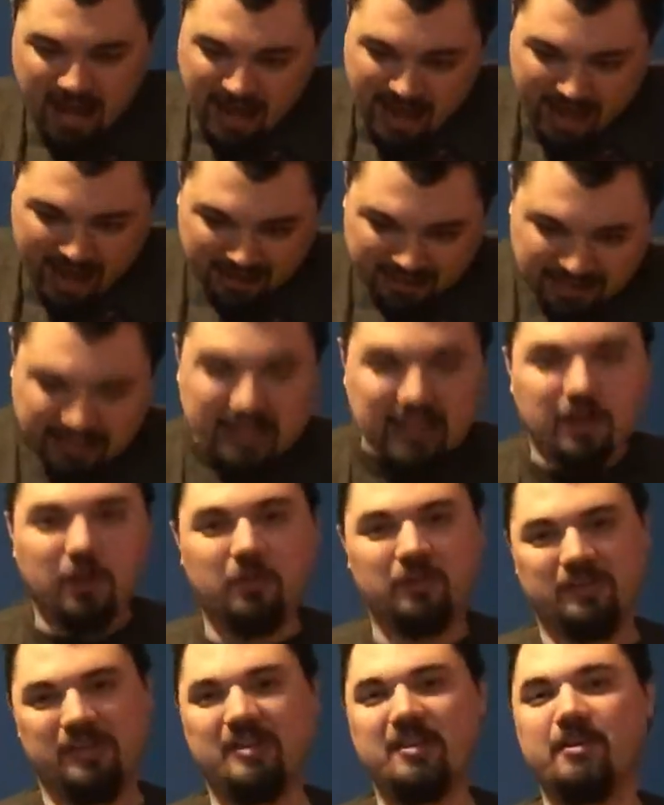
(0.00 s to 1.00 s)
and
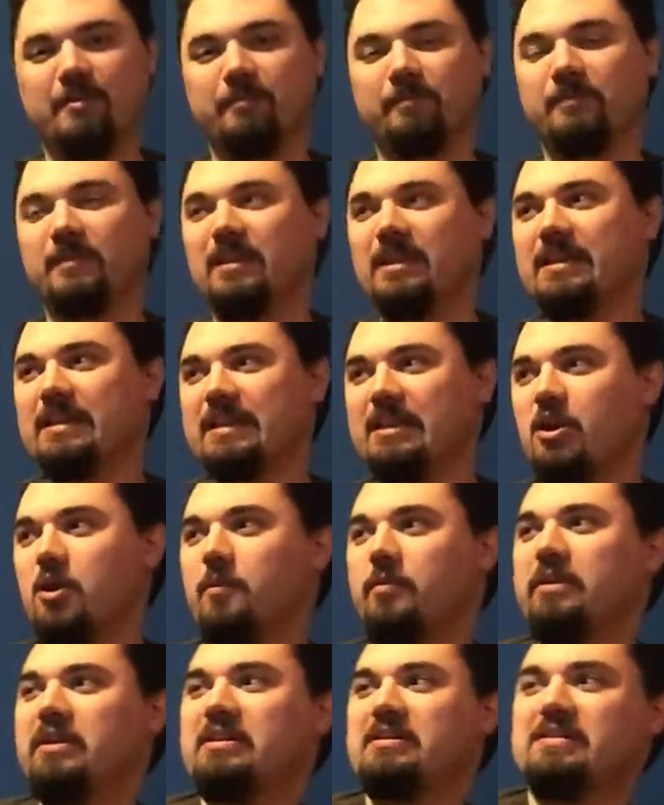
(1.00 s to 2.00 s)
kills him in the
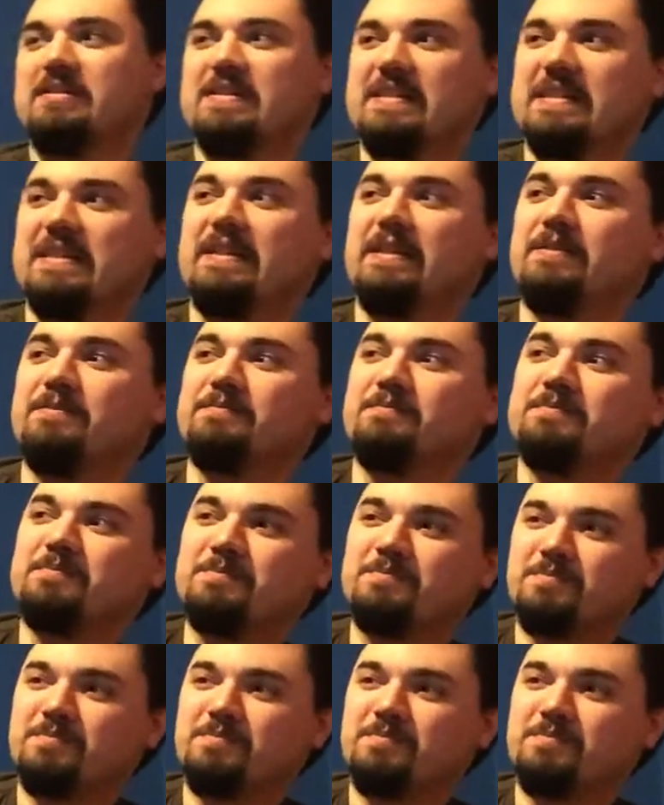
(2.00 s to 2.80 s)
opening scene.